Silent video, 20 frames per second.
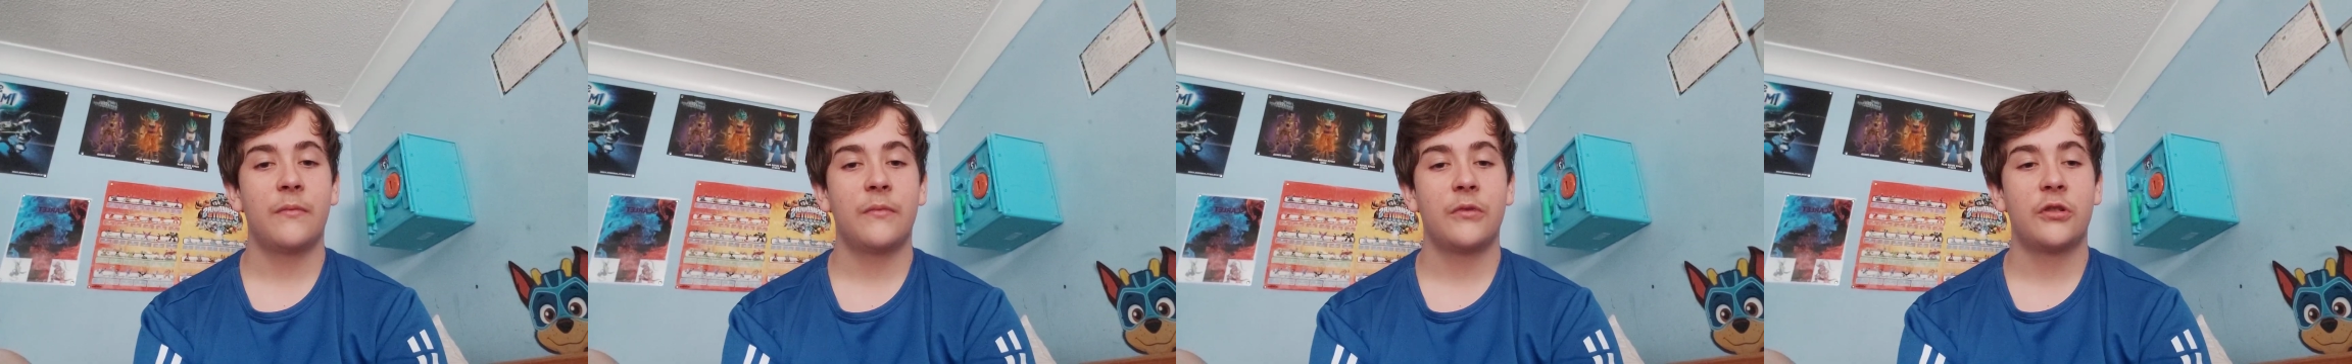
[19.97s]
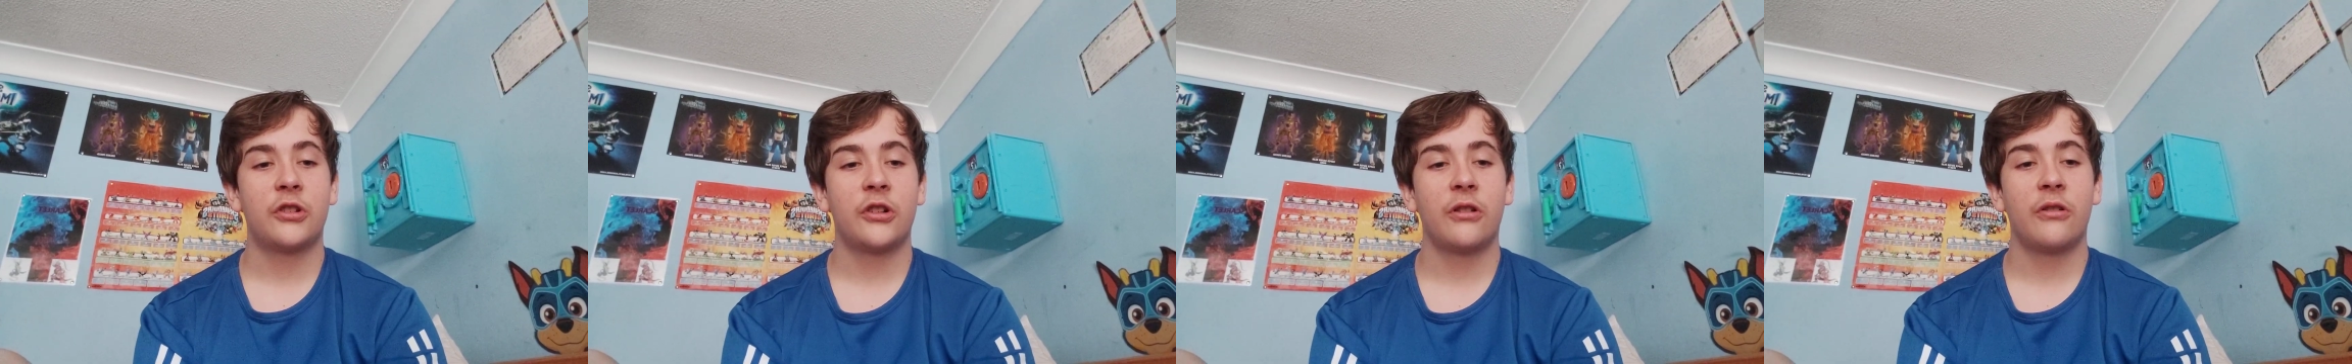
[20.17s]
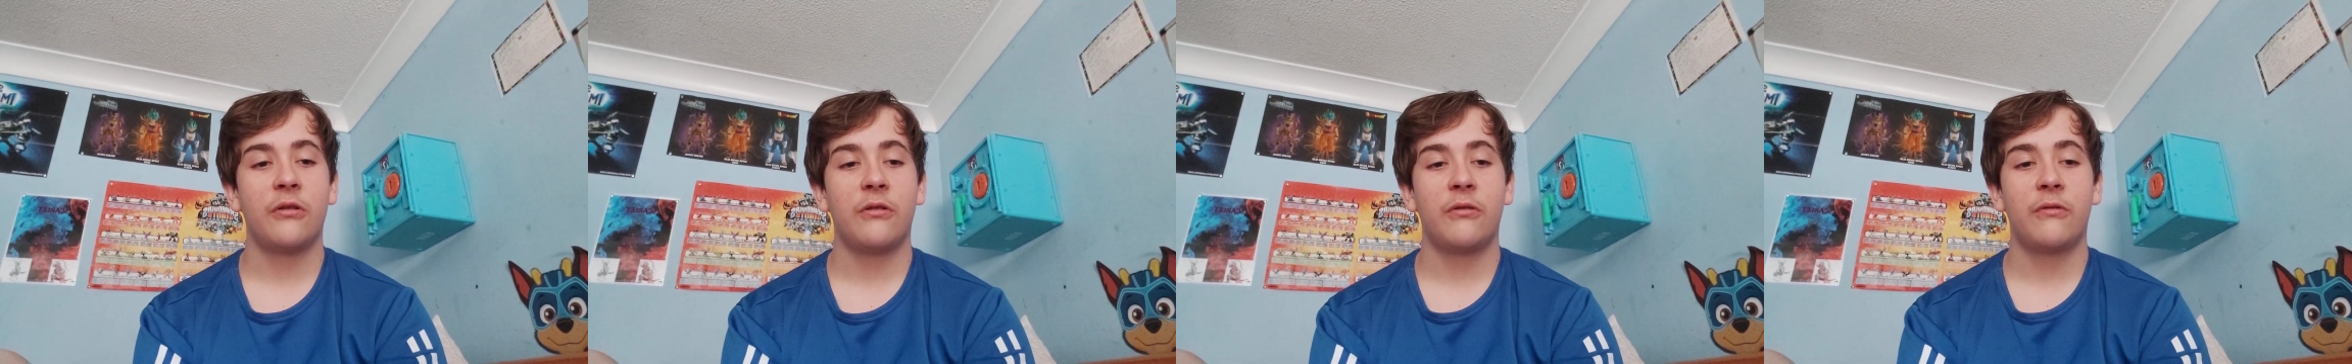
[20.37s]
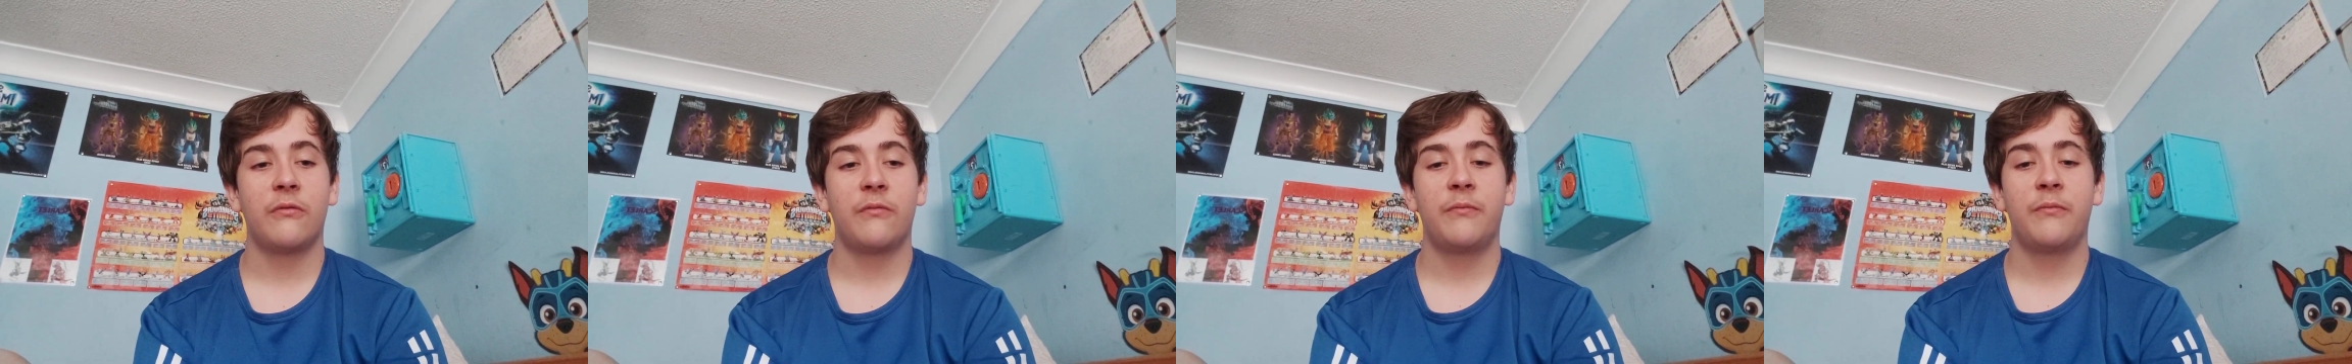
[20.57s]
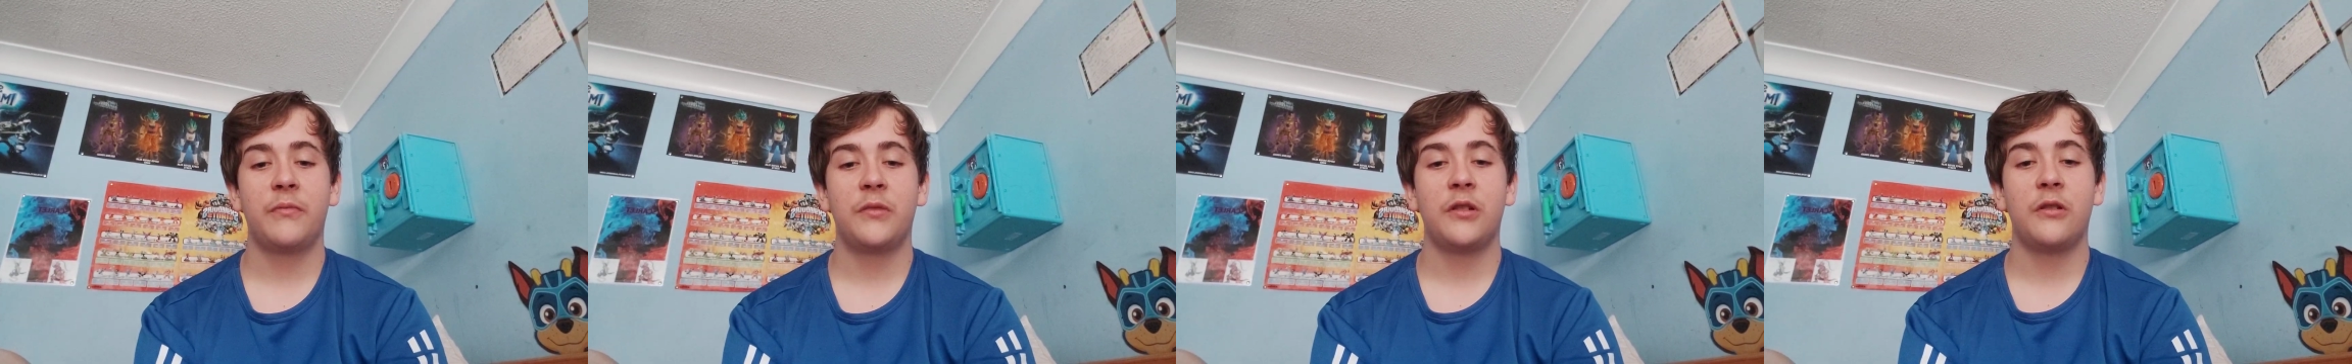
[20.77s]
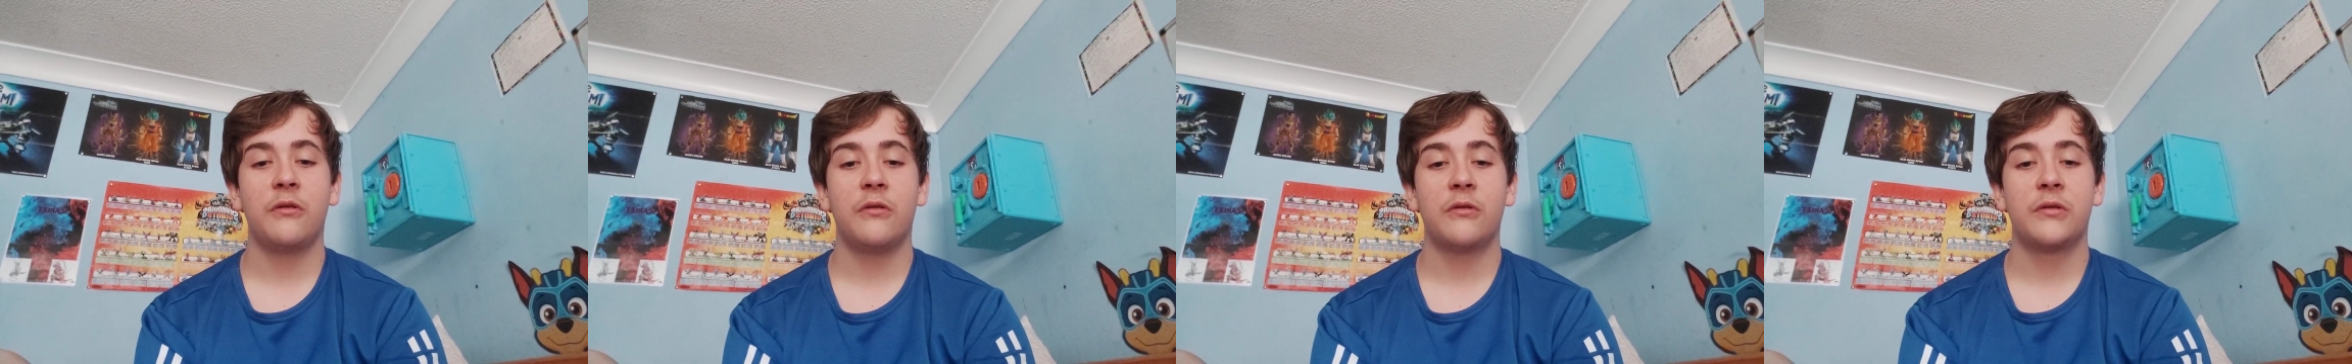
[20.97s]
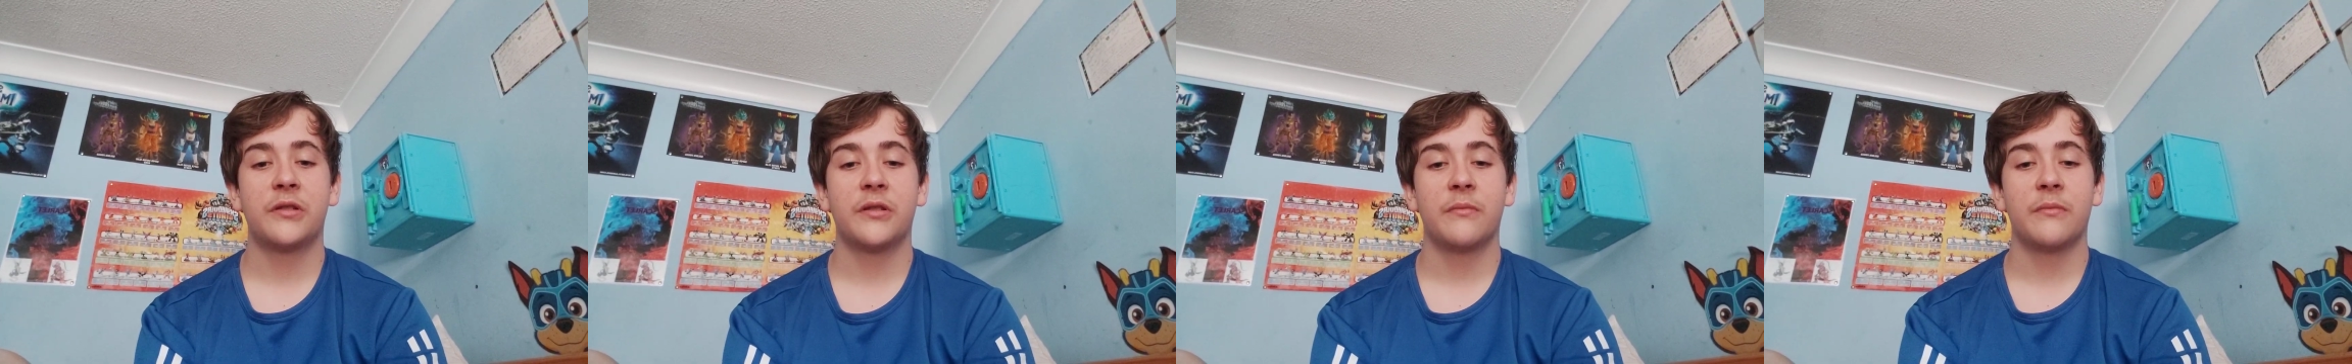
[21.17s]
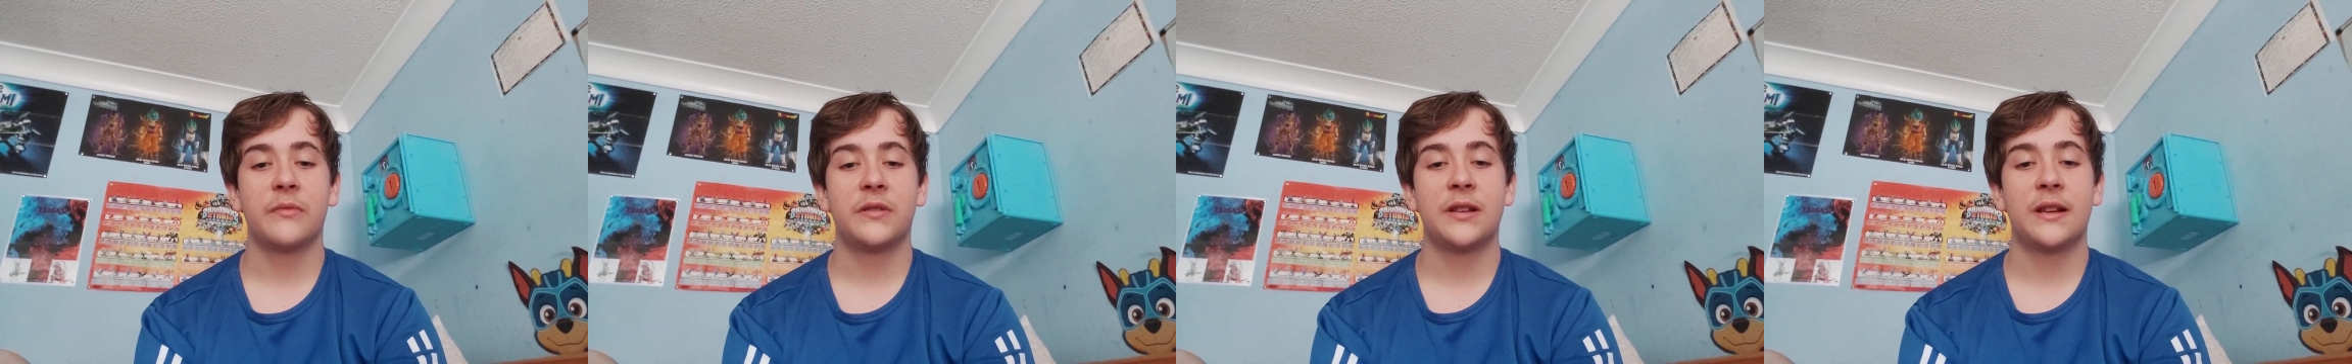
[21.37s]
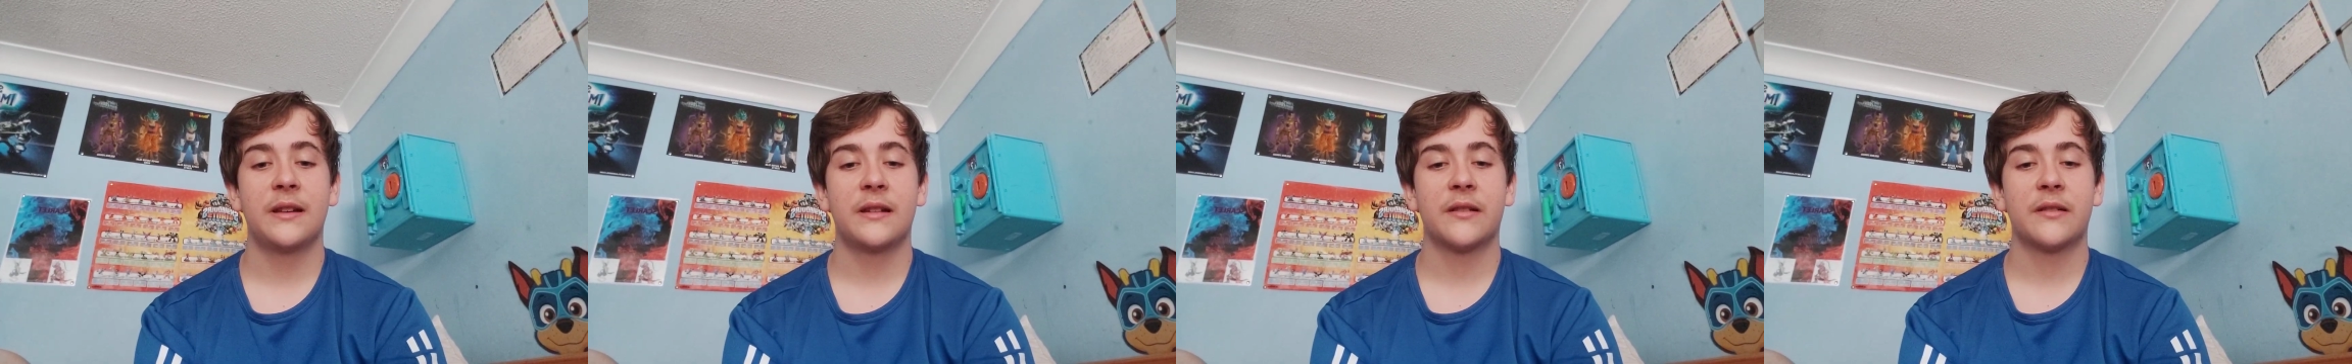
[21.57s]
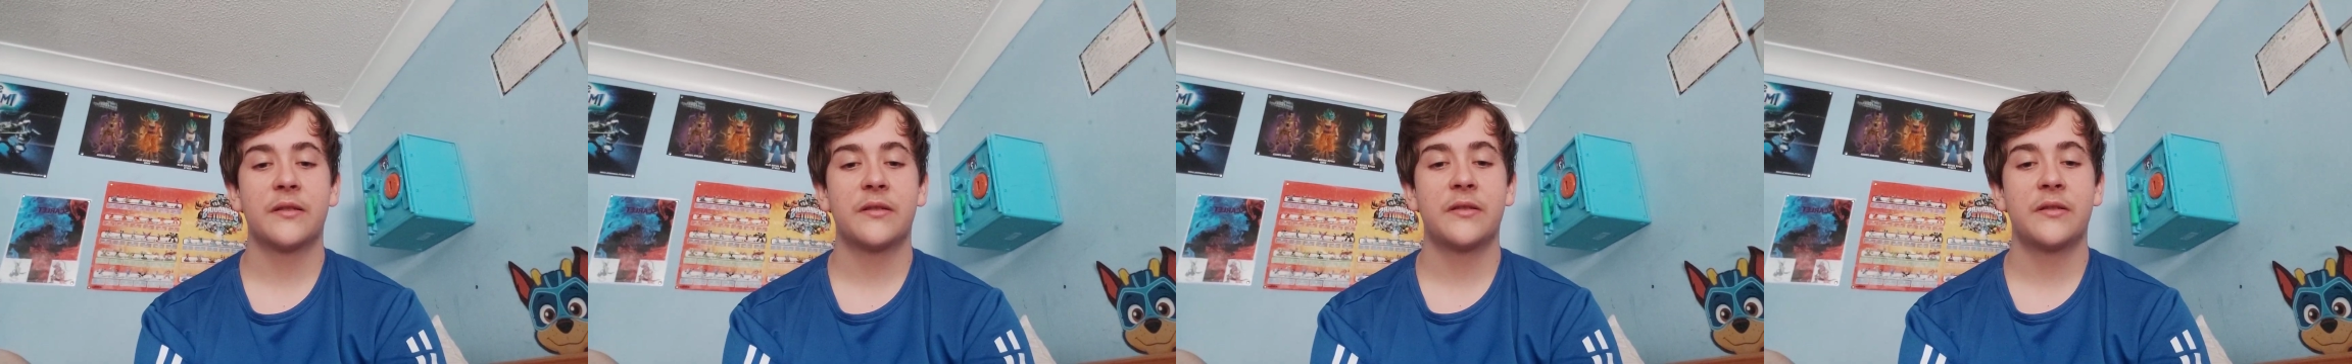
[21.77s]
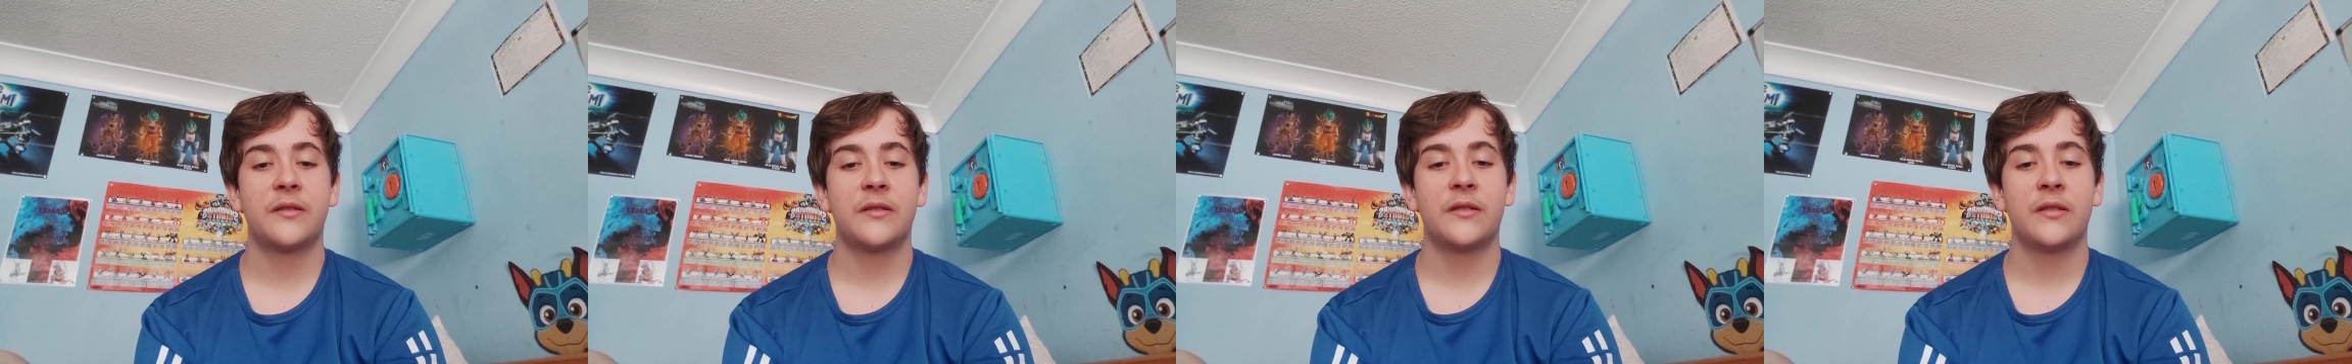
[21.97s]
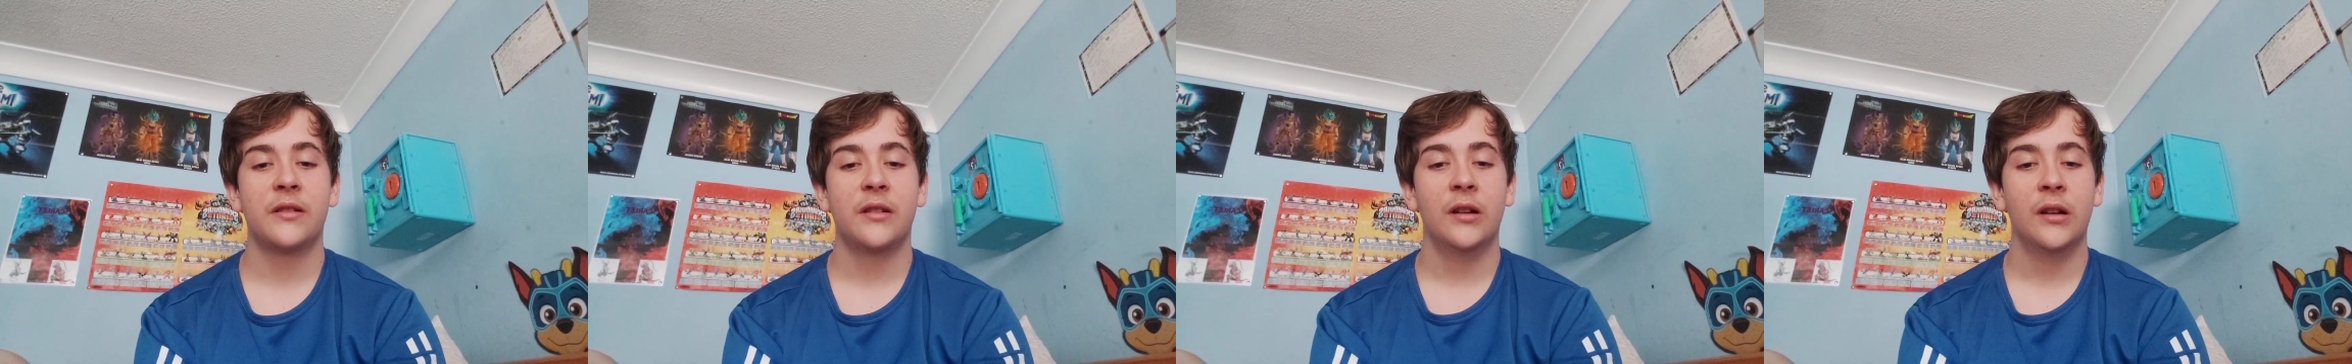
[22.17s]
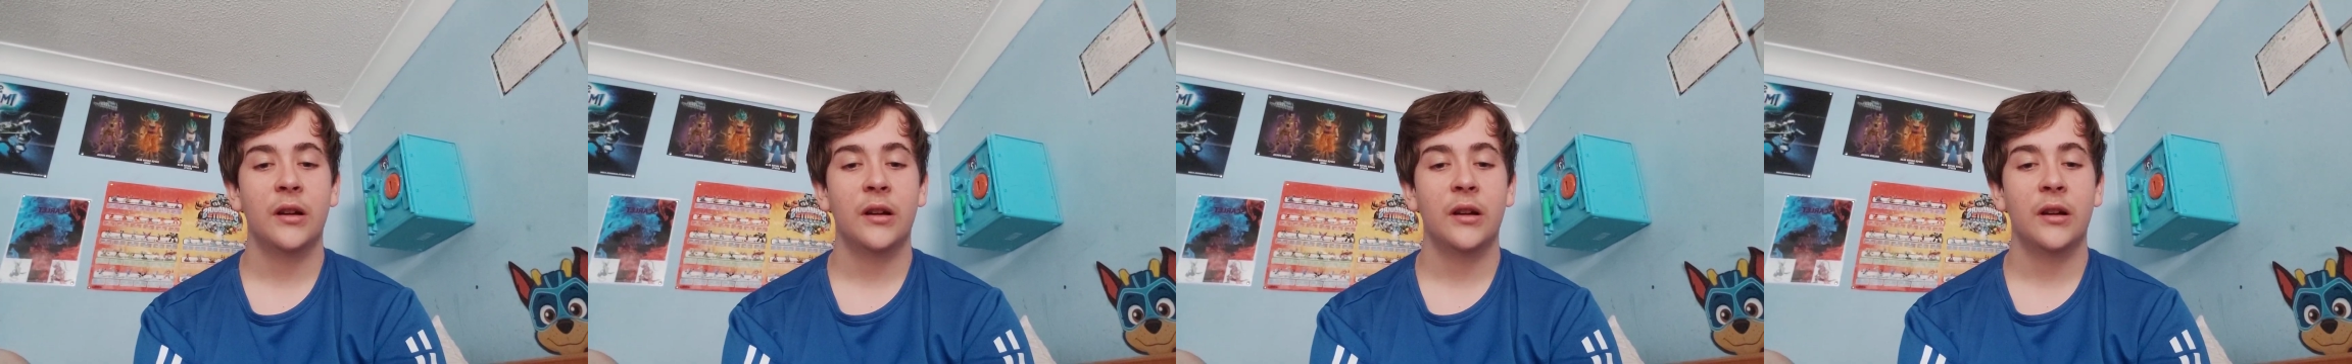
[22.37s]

show you some techs